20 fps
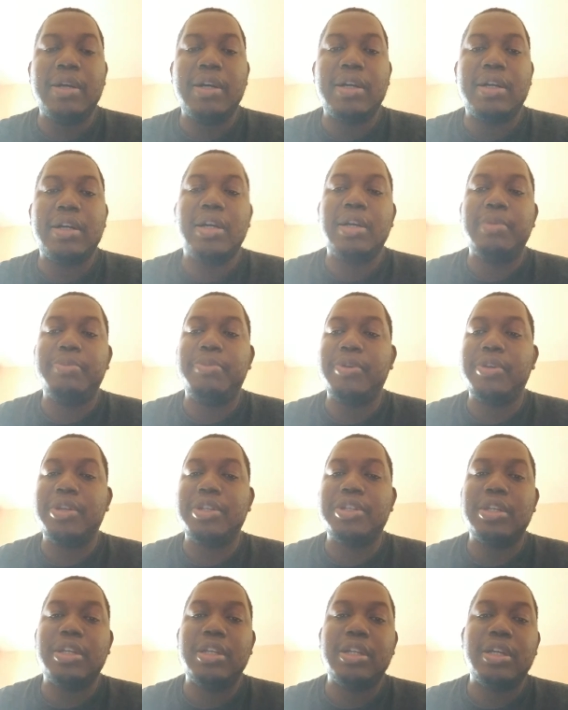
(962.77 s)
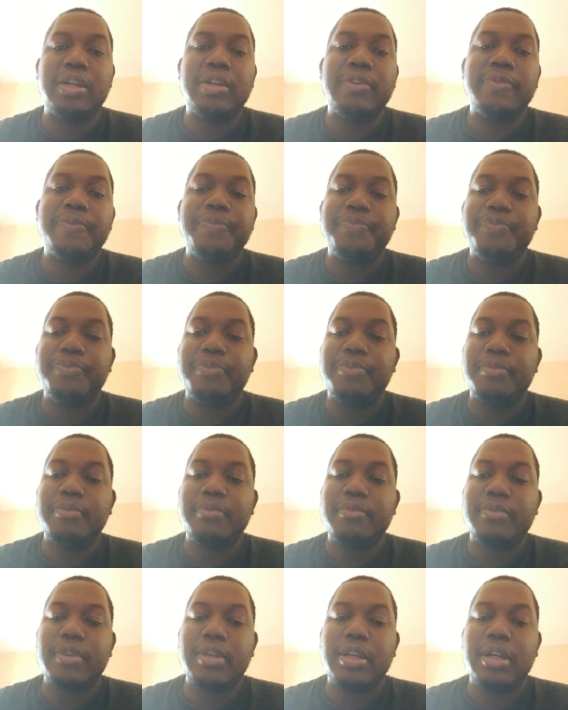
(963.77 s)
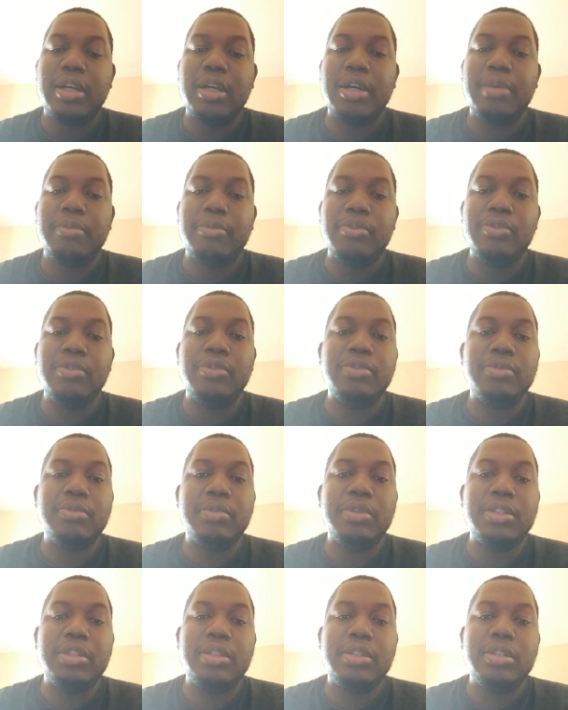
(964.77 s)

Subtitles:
chord progression, root note